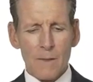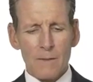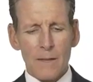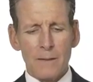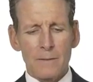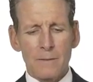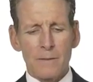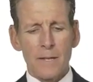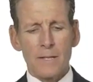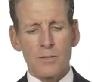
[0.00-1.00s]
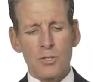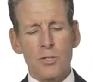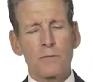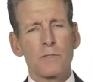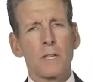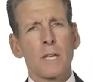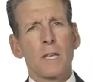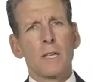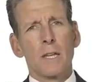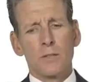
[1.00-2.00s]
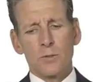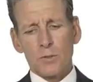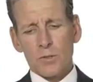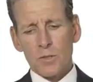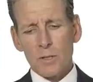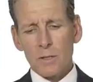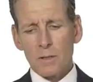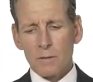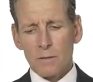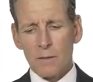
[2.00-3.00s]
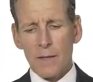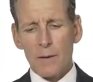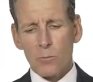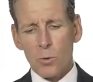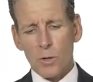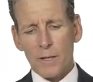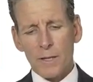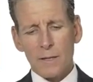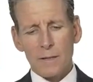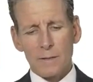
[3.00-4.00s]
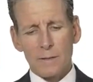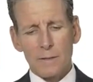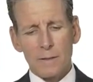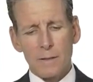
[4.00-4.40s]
they can shift, and you'll see them working in